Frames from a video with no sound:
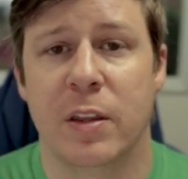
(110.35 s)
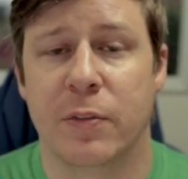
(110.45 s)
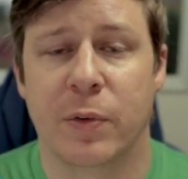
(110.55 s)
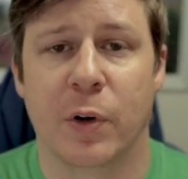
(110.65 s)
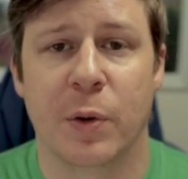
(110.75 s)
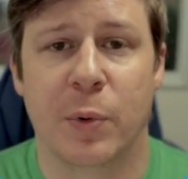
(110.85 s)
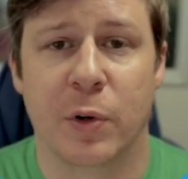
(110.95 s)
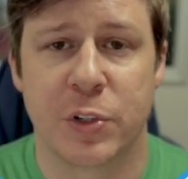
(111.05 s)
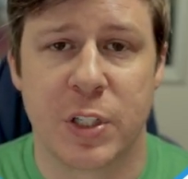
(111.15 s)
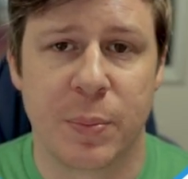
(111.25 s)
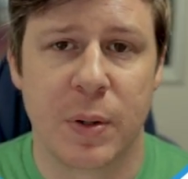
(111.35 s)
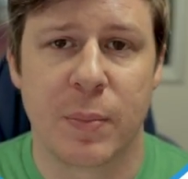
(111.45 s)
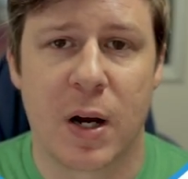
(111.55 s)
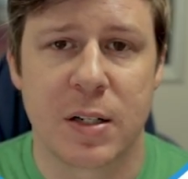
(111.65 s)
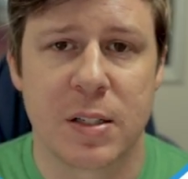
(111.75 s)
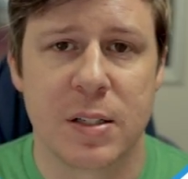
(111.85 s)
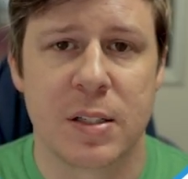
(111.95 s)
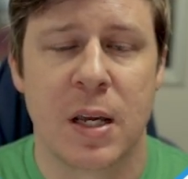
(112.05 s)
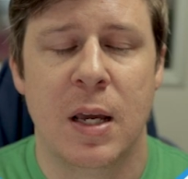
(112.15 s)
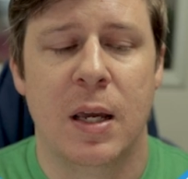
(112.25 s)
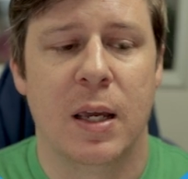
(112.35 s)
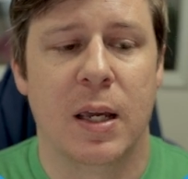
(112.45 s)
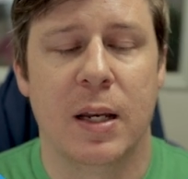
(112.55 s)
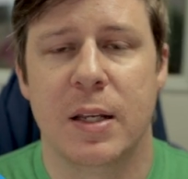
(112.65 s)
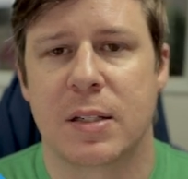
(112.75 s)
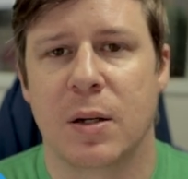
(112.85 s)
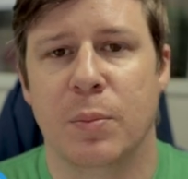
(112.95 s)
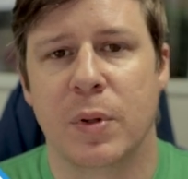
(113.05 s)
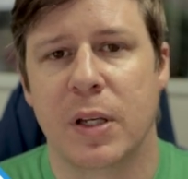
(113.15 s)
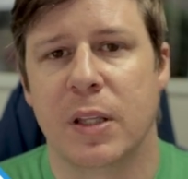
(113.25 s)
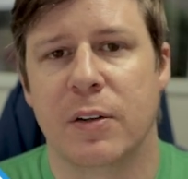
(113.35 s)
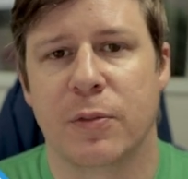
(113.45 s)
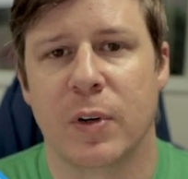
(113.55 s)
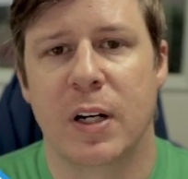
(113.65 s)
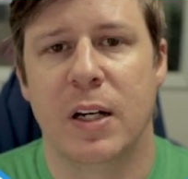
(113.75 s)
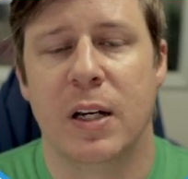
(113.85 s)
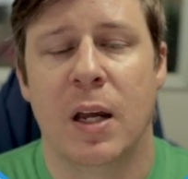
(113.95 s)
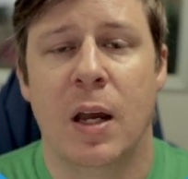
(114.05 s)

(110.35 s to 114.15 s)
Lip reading: the foldable shipping boxes. It is completely free.